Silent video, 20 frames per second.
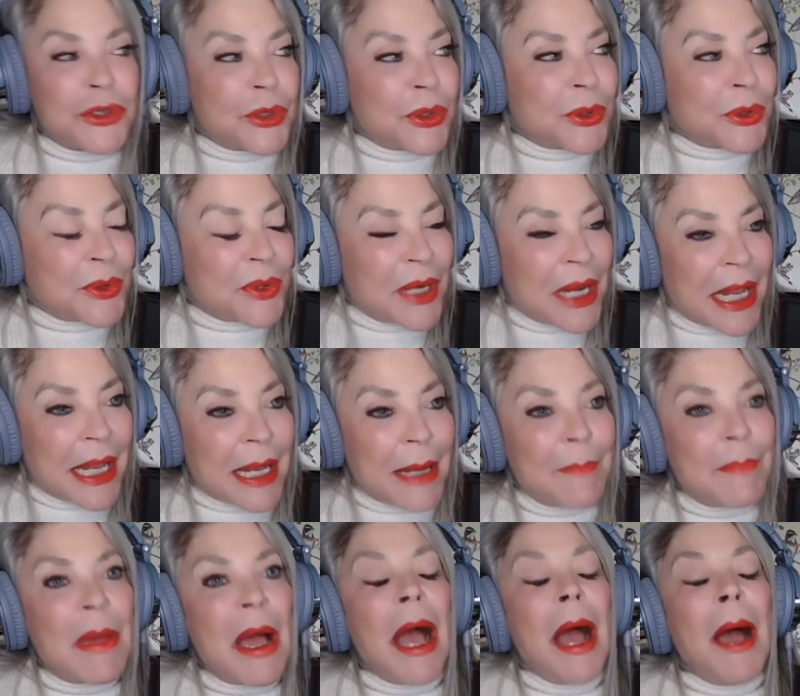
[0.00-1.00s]
her
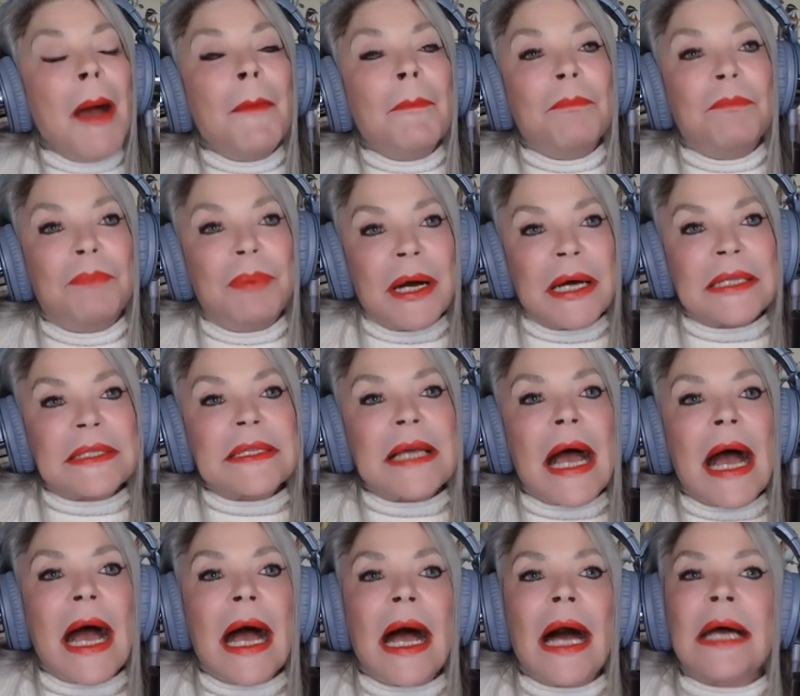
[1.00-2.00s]
name. But,
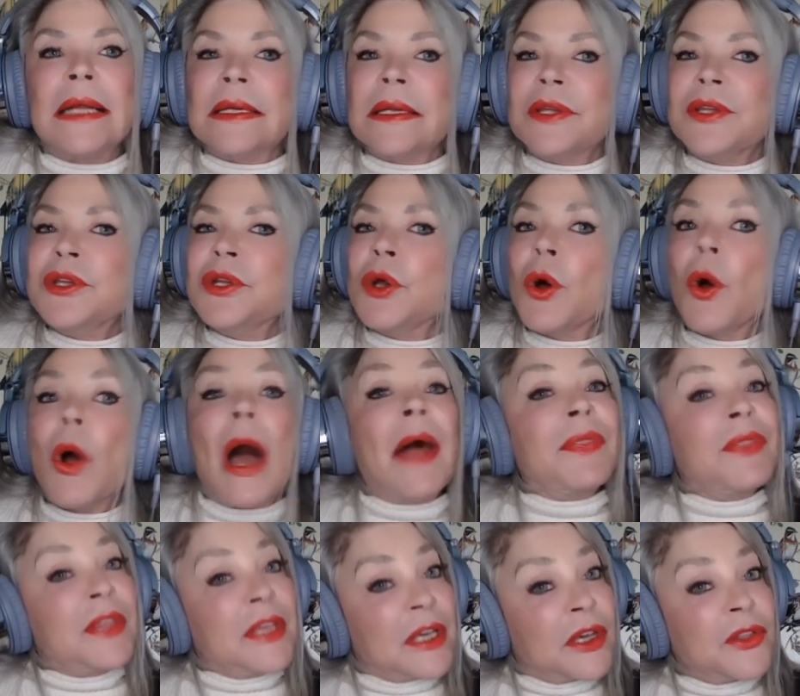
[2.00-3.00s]
on you know,
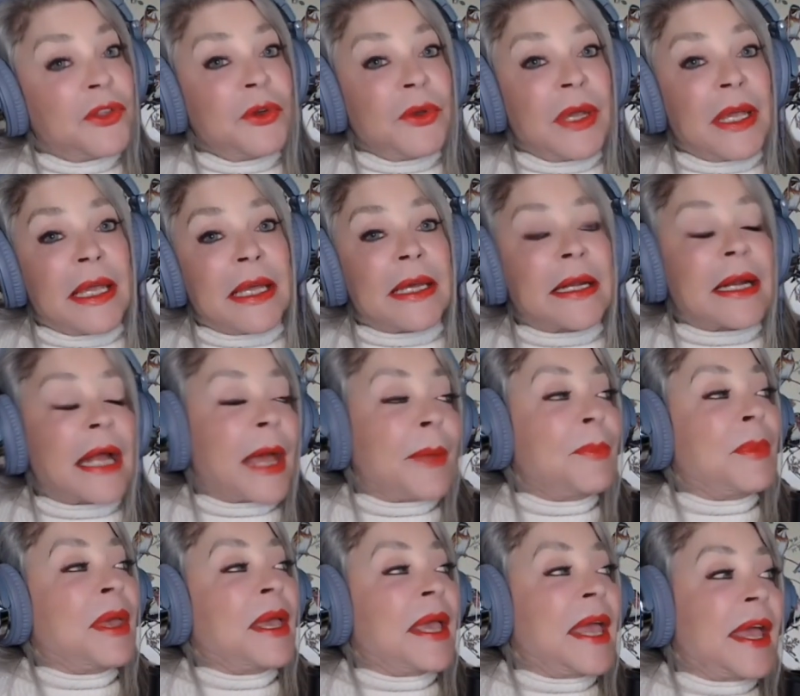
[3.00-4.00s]
on the other hand, I
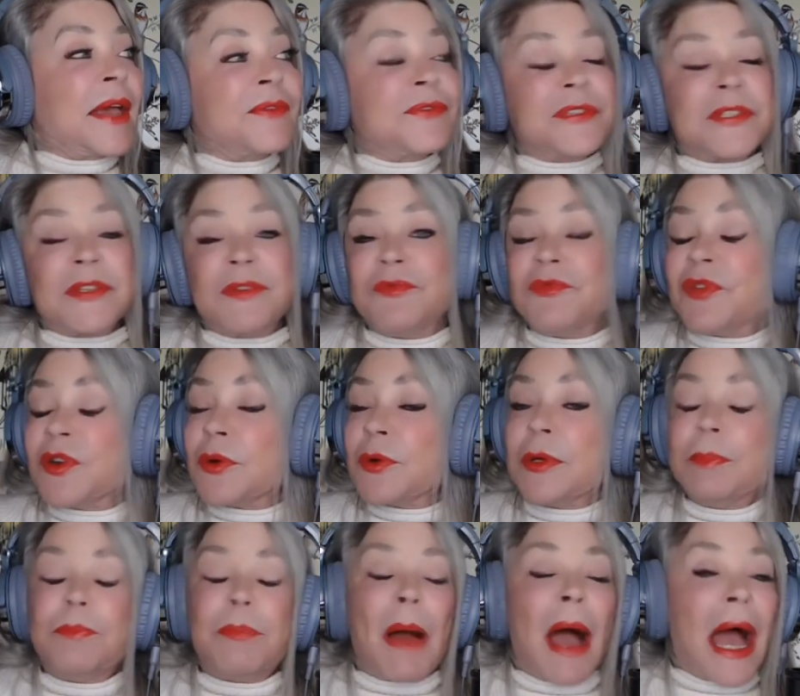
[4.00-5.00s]
may have some
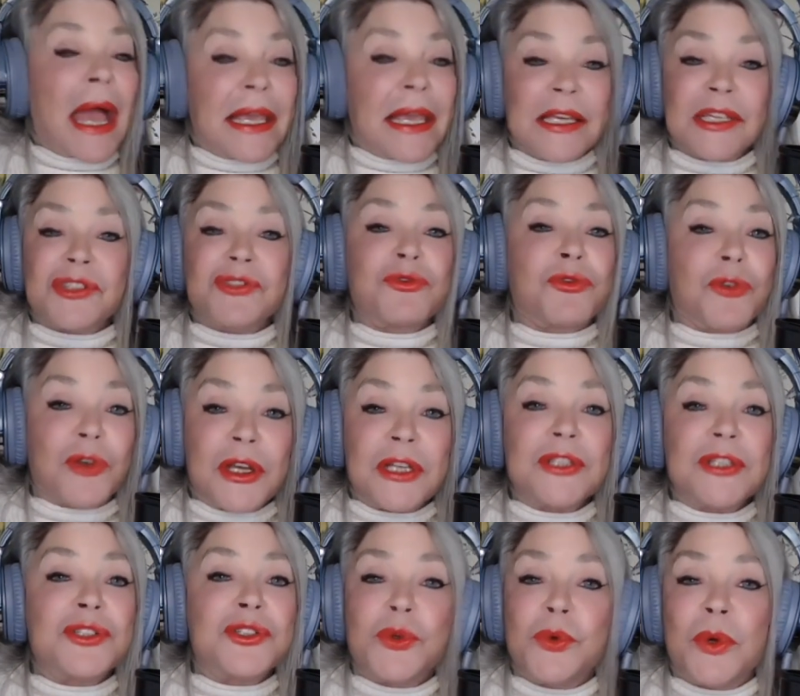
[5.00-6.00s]
very pious
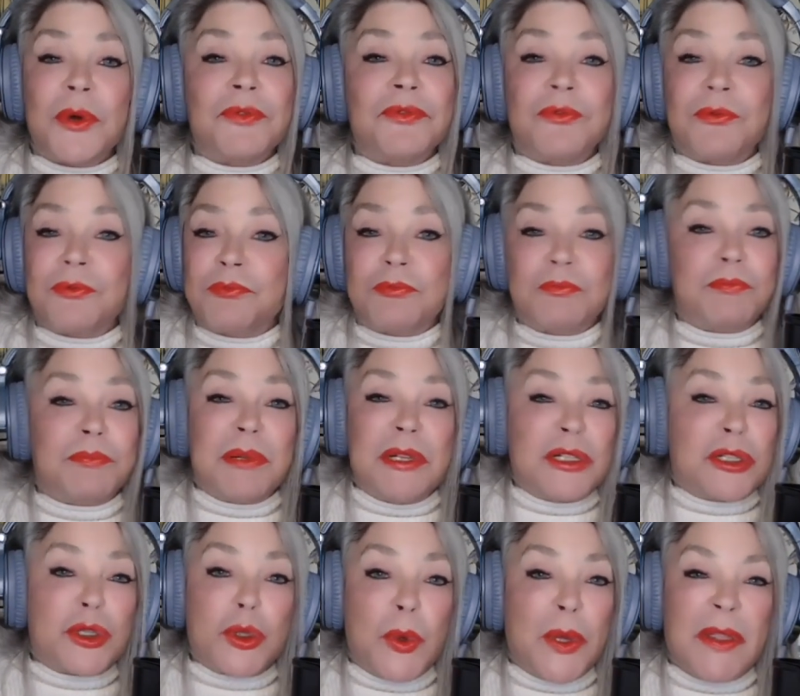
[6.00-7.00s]
friends who have
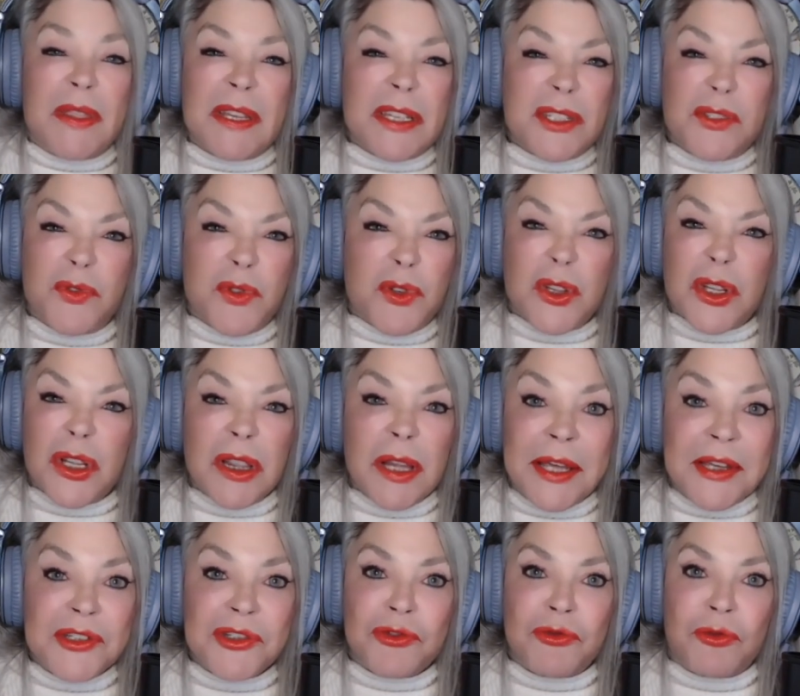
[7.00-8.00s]
been doing this for the
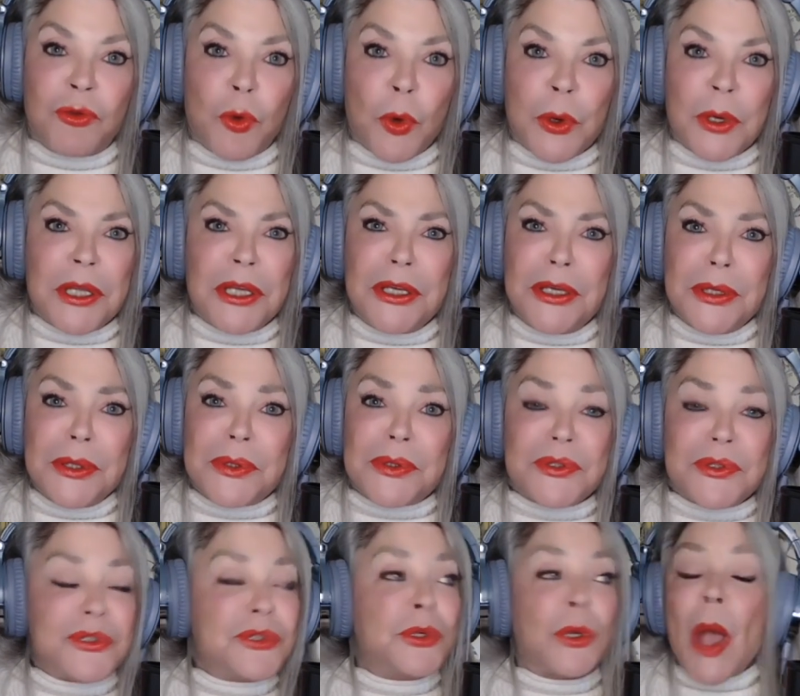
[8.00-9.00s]
last forty
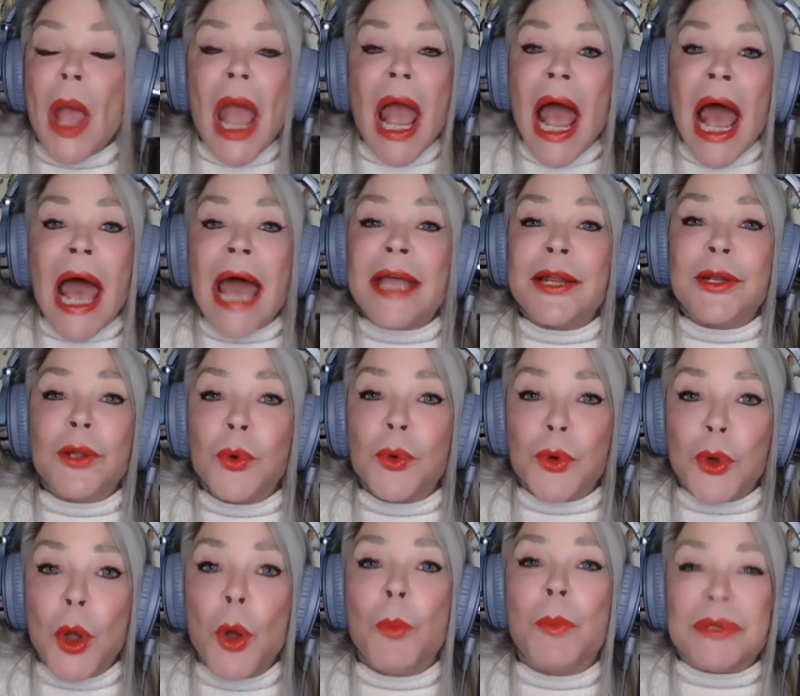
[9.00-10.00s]
years. You know, I don't
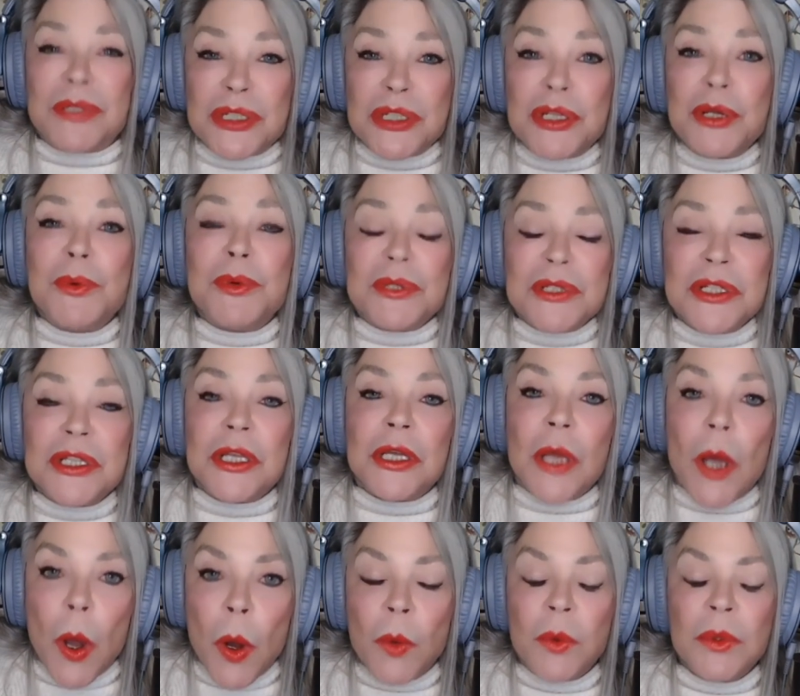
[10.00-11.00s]
know, but she was the
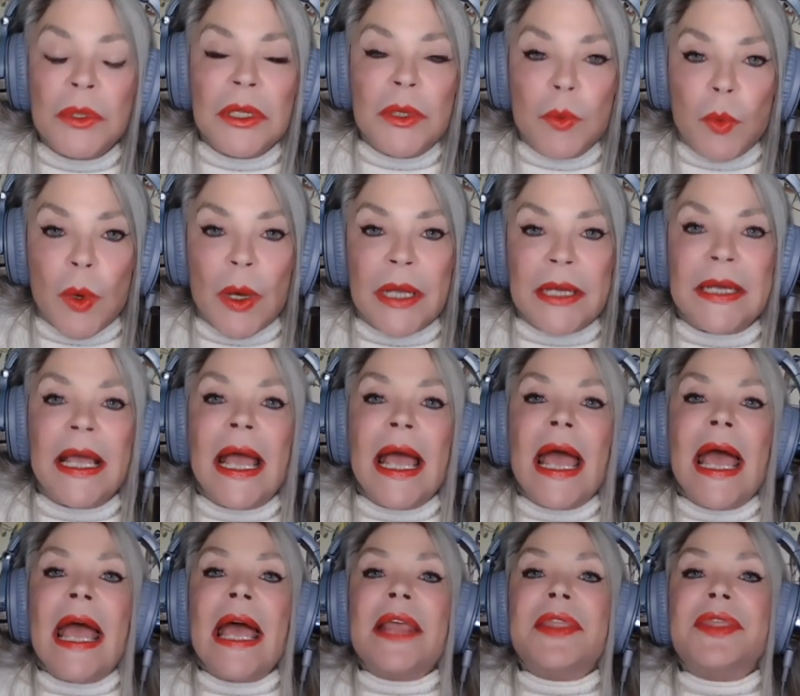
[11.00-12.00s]
only one
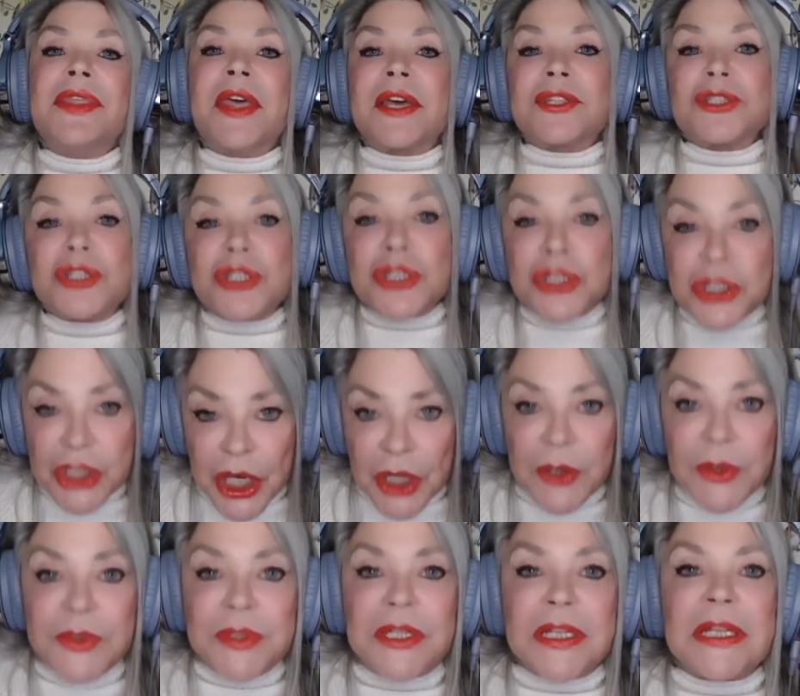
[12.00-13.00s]
that
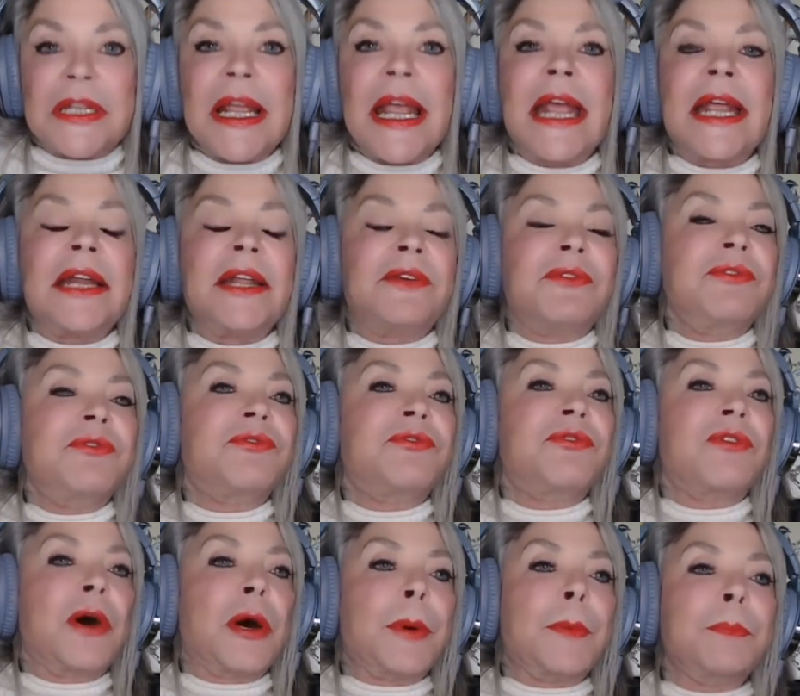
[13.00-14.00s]
shared it, and if
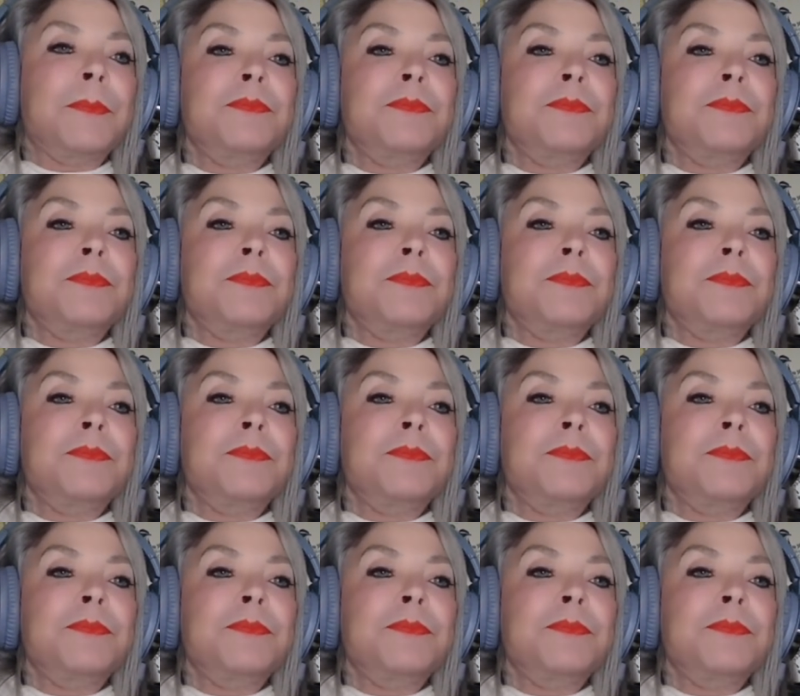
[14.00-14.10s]
um,